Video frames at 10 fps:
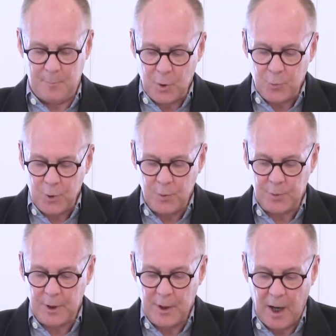
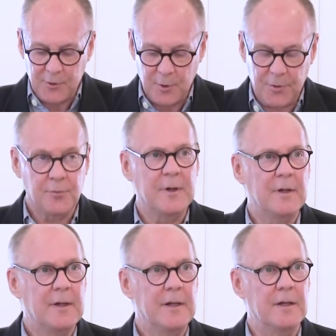maroon under
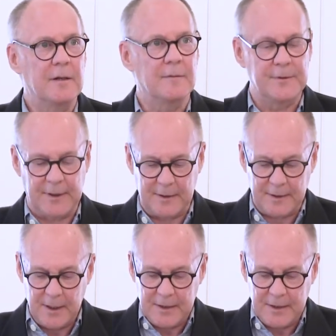three leaves and